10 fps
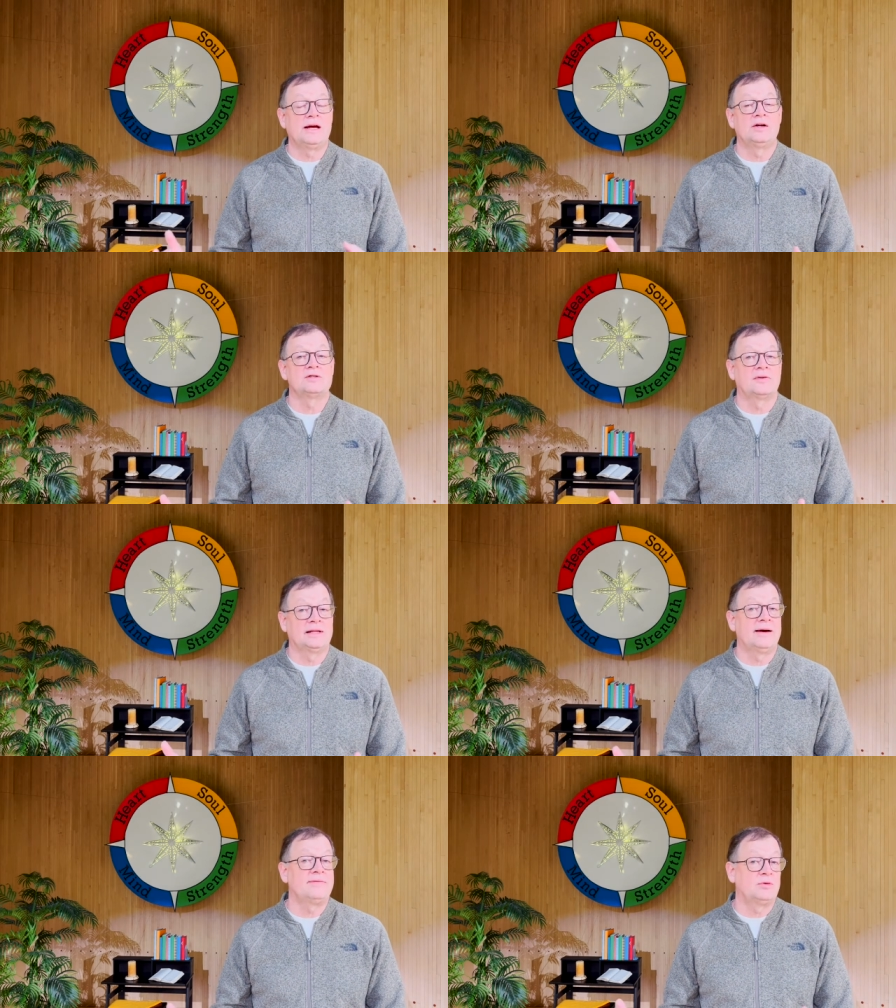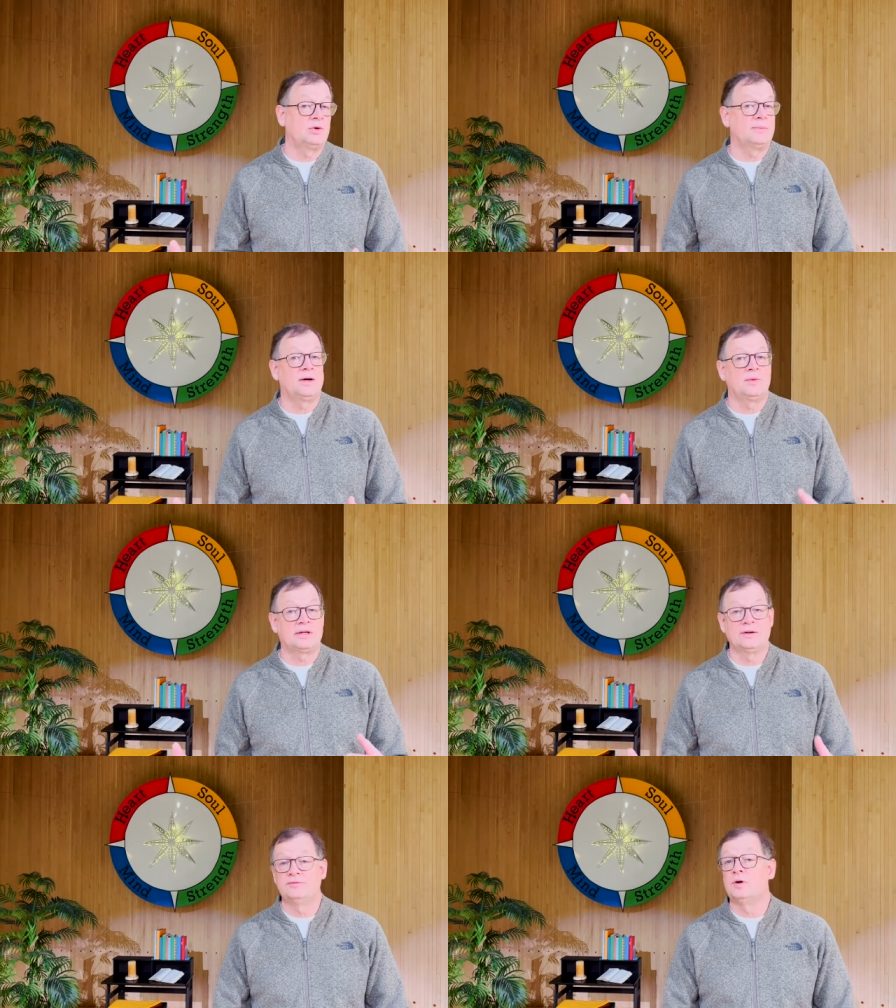areas of our life that we might want
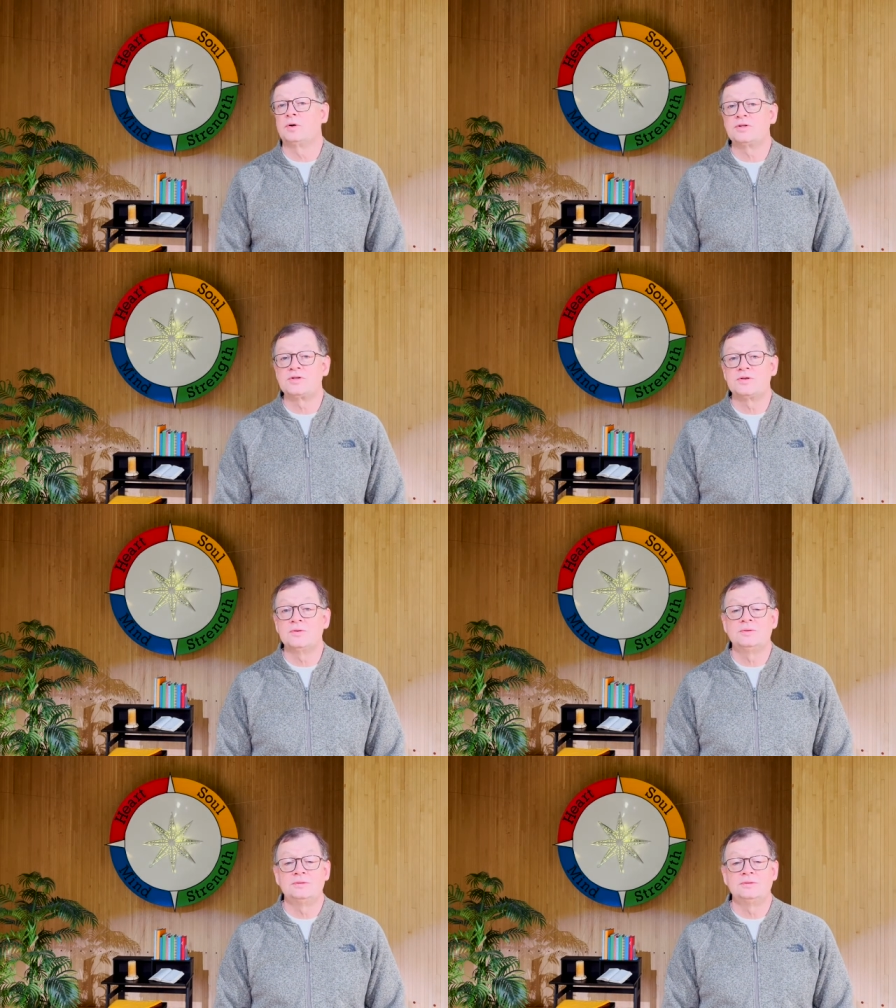to give focus to.